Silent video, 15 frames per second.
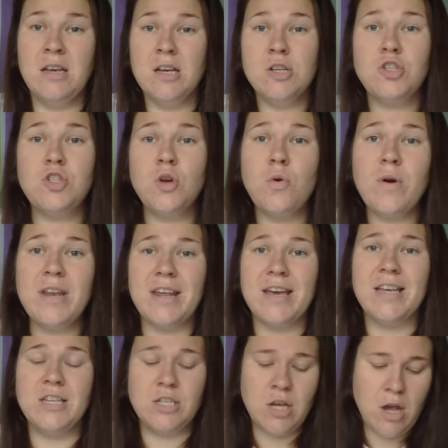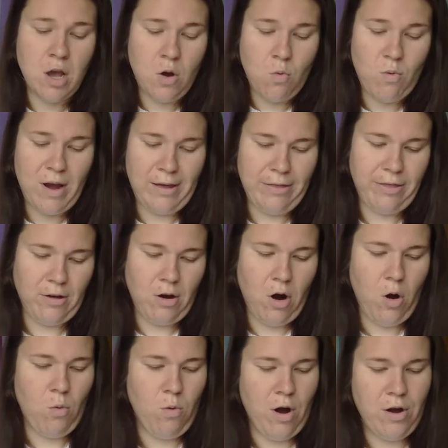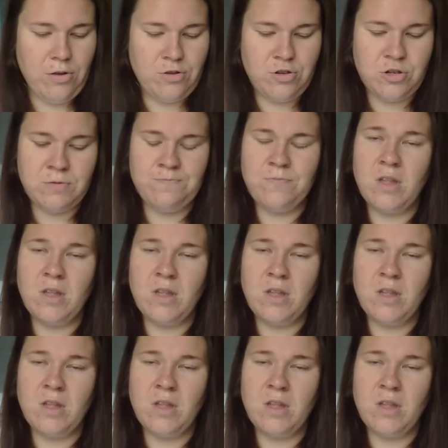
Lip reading: So it is with our words.